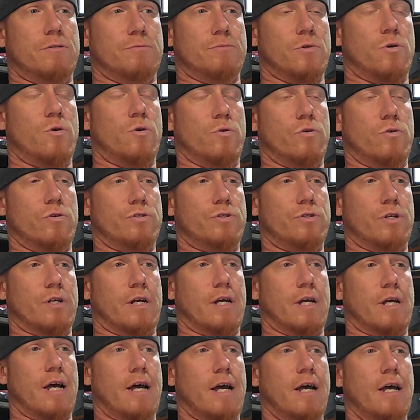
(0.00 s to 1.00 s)
Some corners are
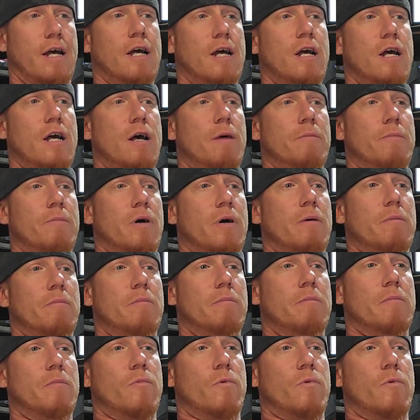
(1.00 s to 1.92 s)
cut, but